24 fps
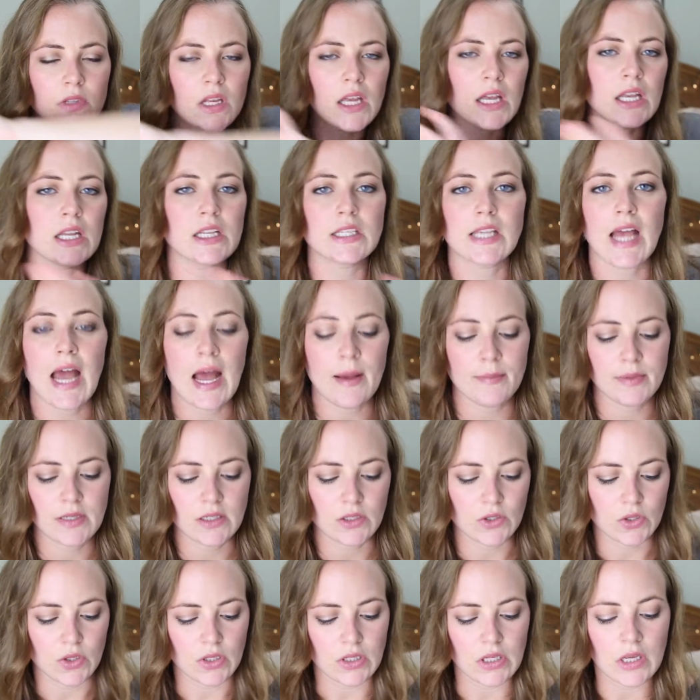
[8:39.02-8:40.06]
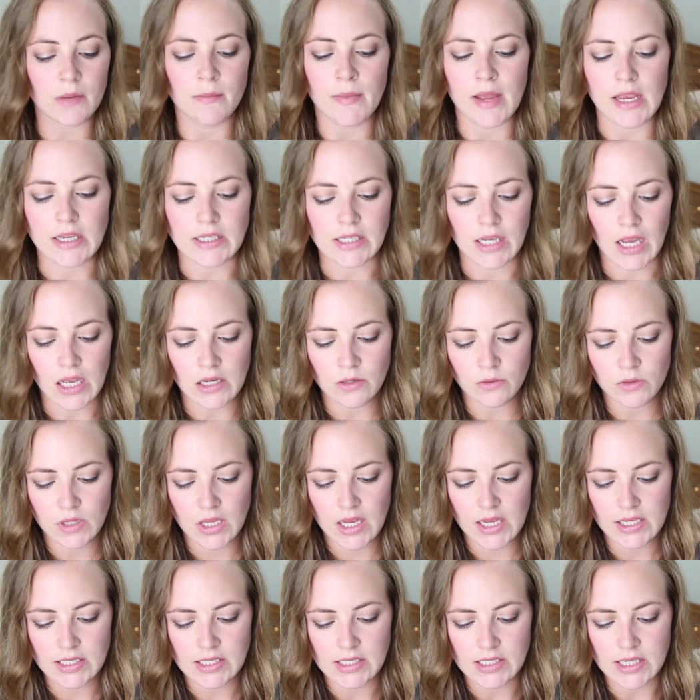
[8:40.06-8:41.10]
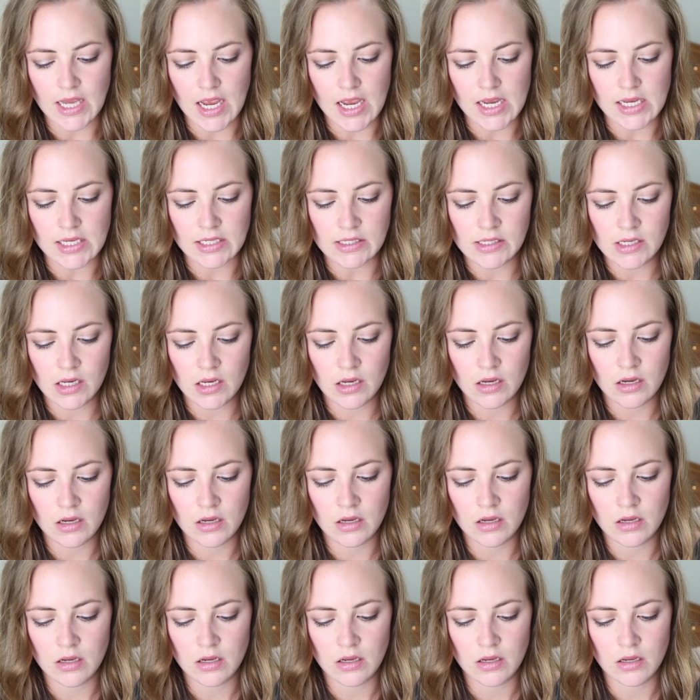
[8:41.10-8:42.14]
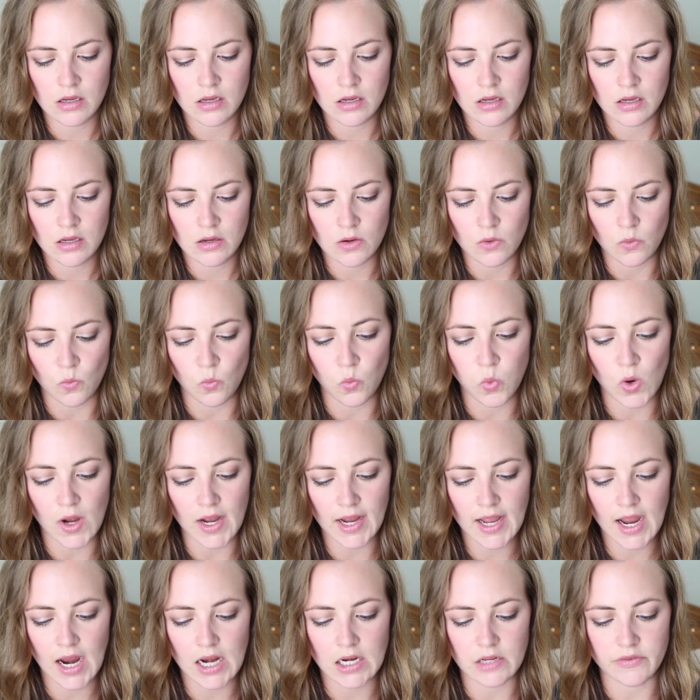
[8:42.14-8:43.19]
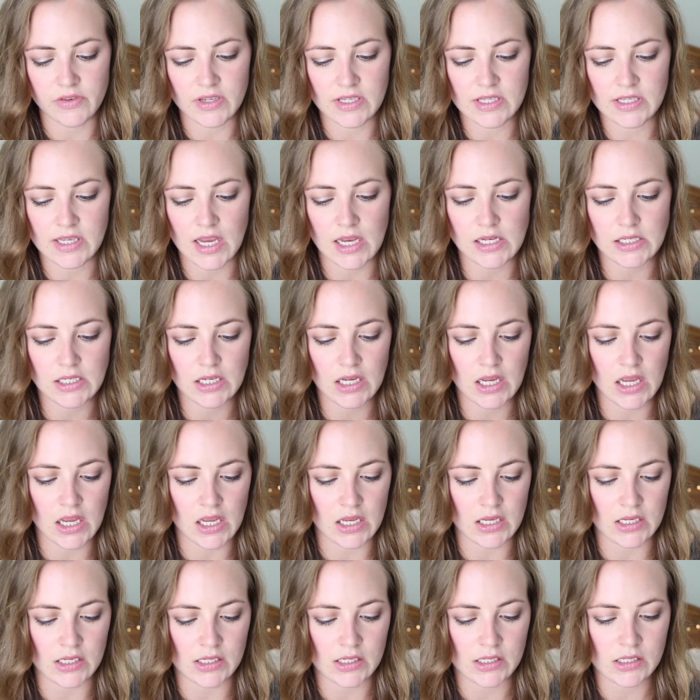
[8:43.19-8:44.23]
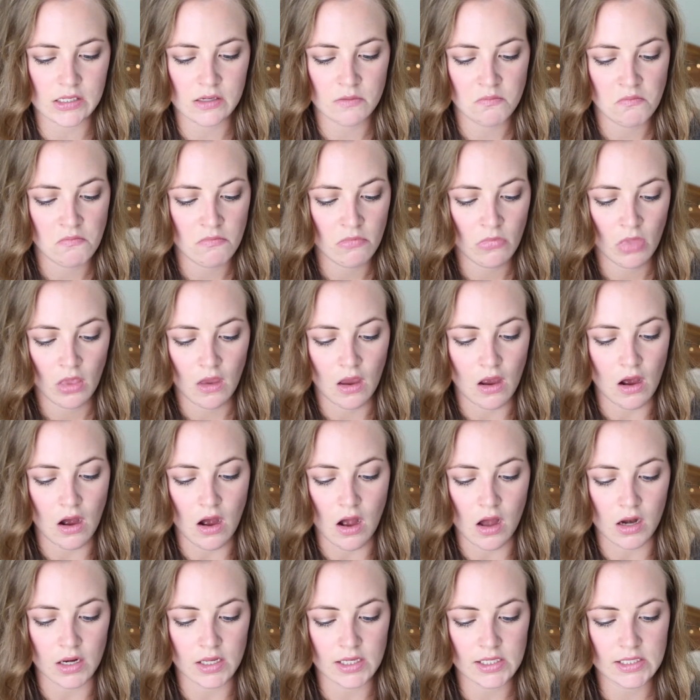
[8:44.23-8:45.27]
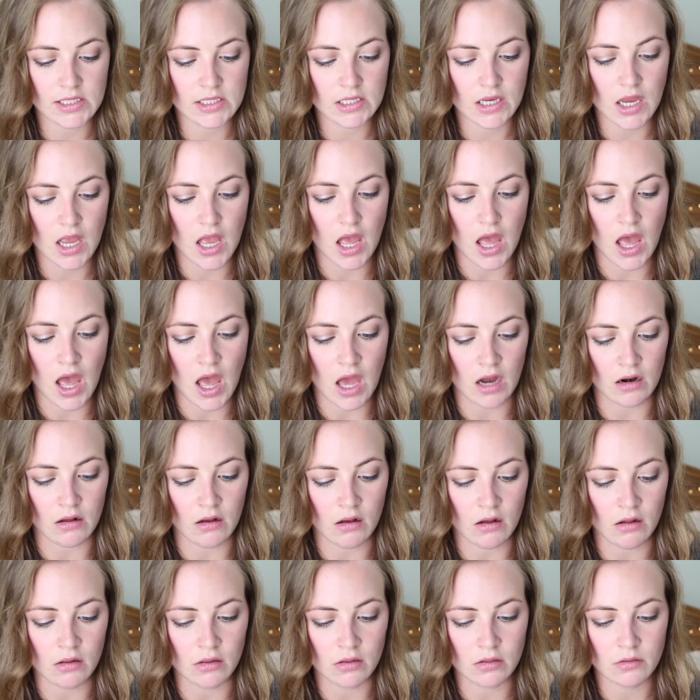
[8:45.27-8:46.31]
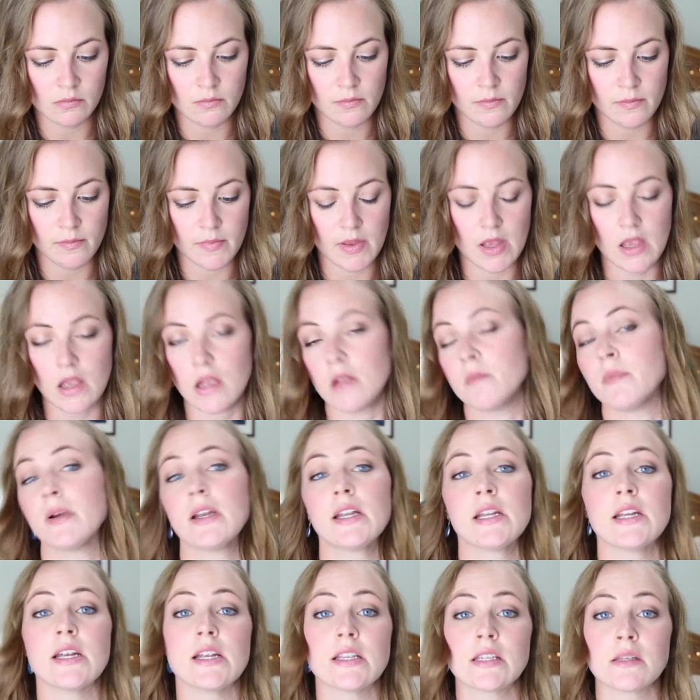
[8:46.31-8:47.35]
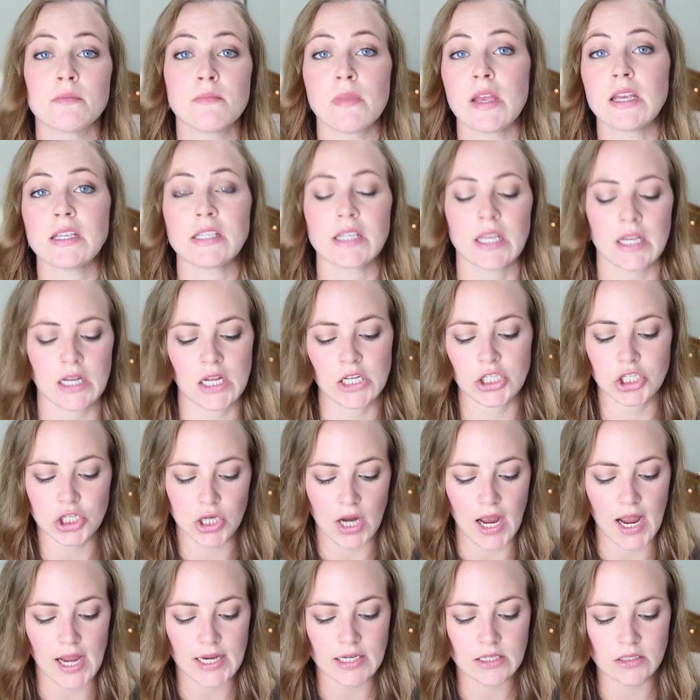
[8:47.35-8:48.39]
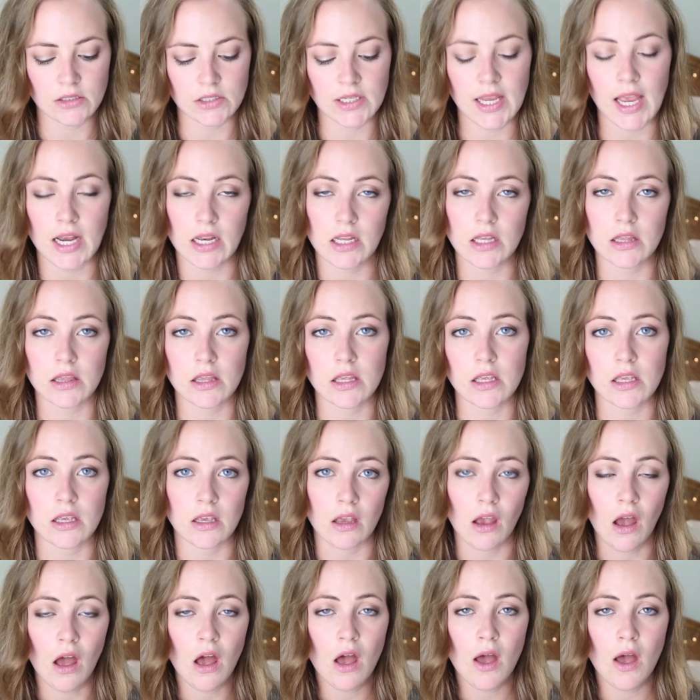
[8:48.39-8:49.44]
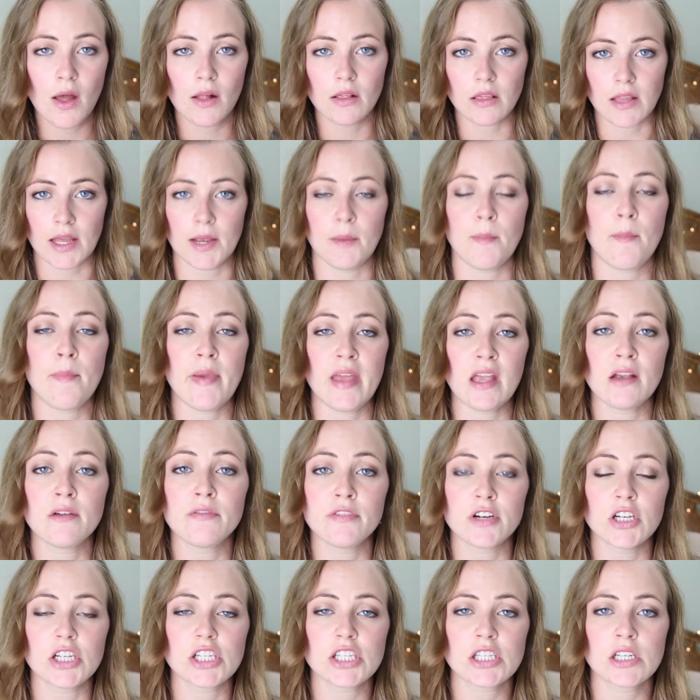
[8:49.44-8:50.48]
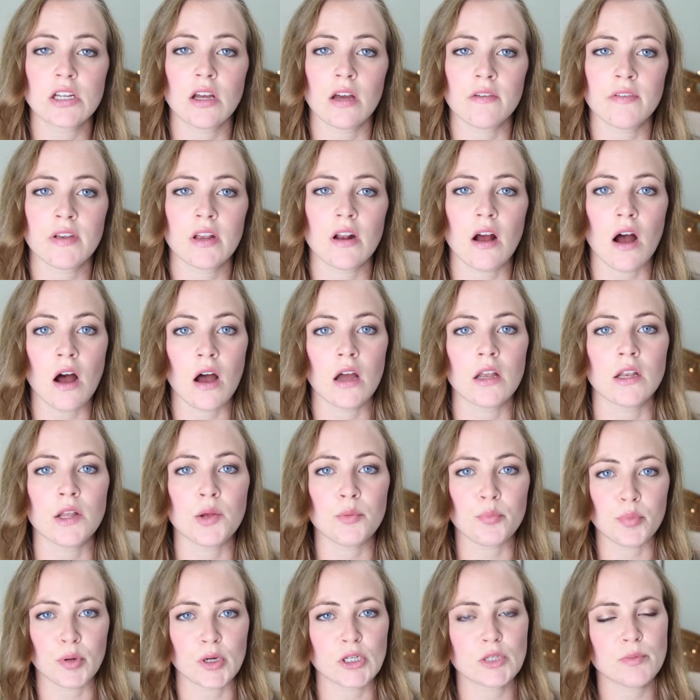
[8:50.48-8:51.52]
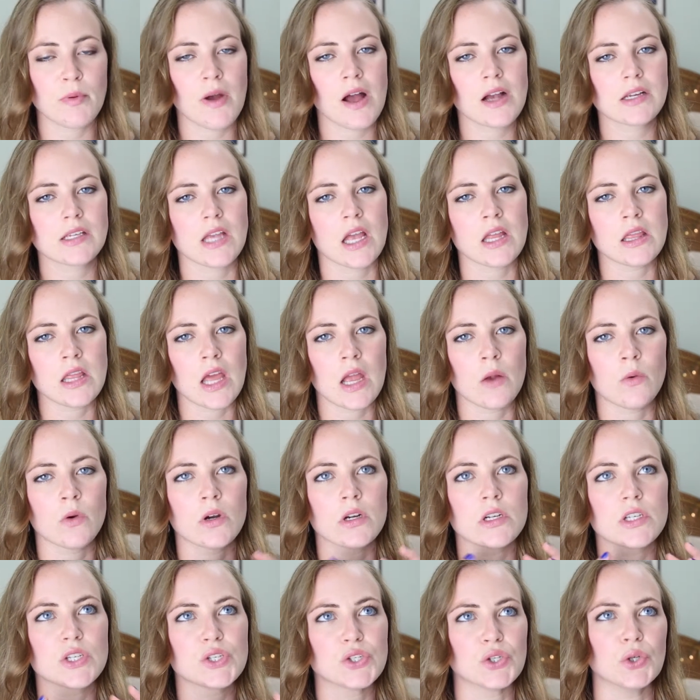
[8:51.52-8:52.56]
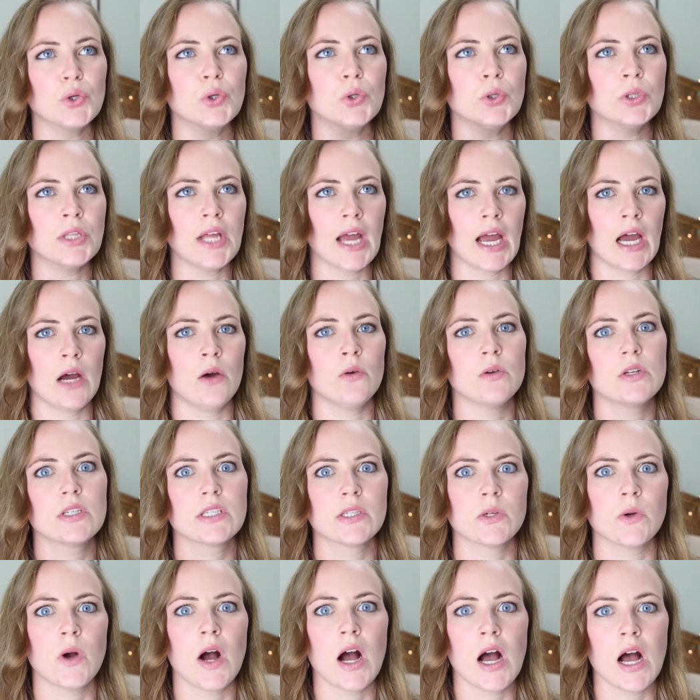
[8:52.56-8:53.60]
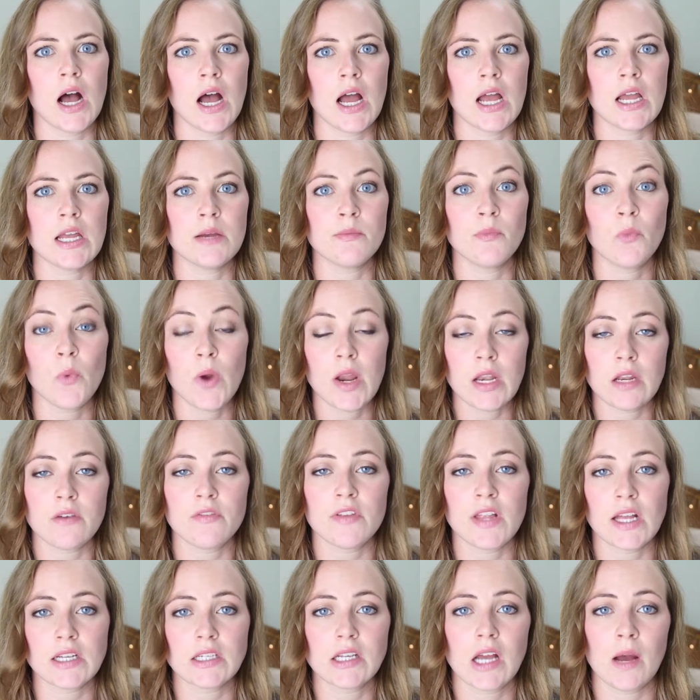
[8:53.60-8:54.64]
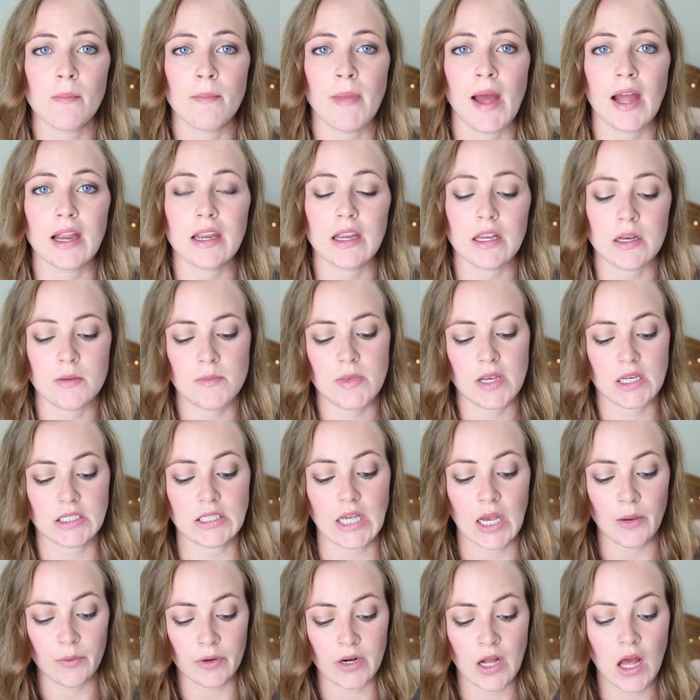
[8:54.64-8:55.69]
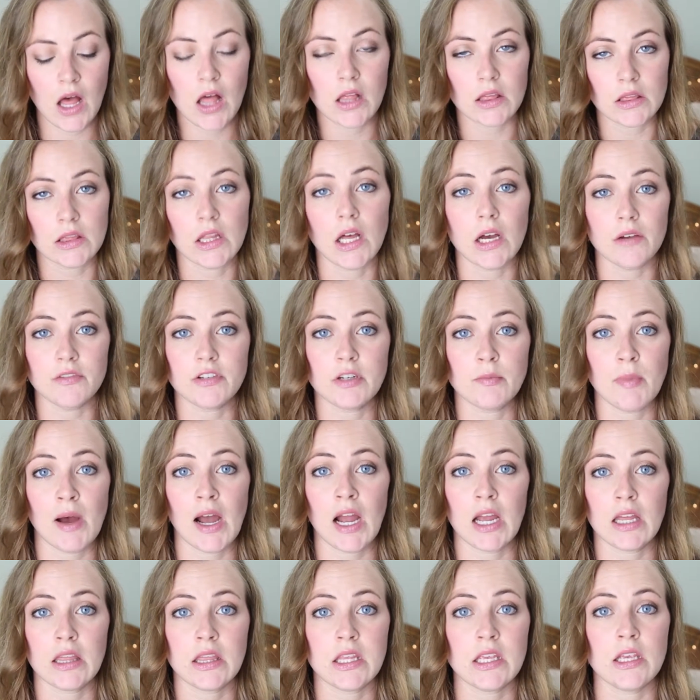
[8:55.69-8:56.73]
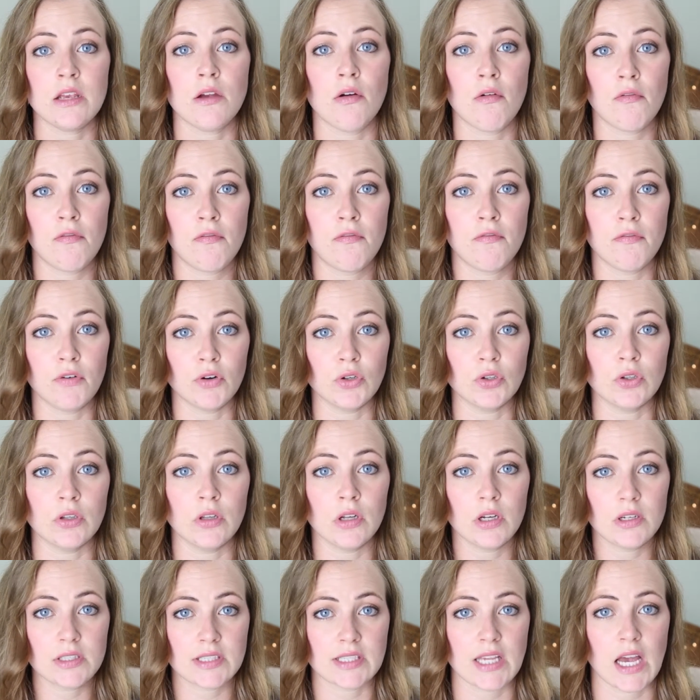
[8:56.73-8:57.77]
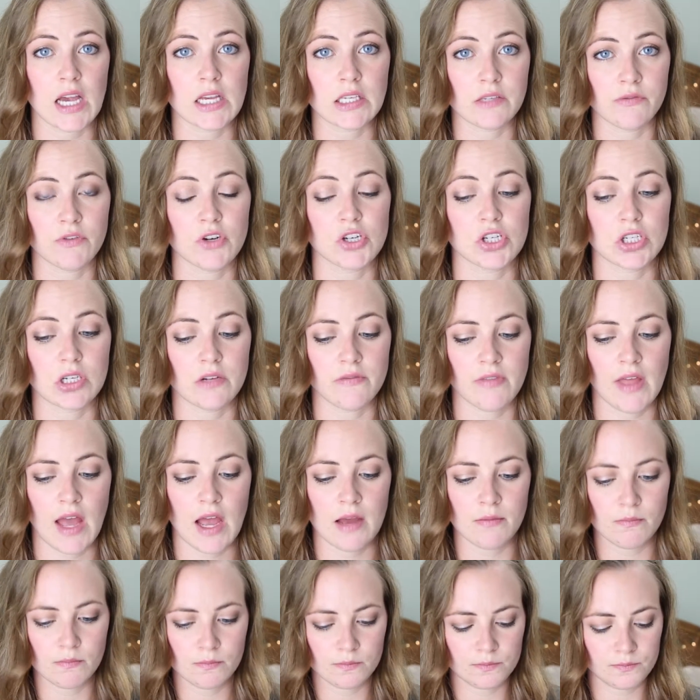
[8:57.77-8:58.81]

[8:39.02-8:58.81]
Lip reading: it is absolutely amazing. I don't think it says what kind of a scent it is on it at all, but it is amazing. And I tried getting the like big version of it on Birchbox and they were sold out. So I am waiting for that to come back in because I would love to buy the full size version of that.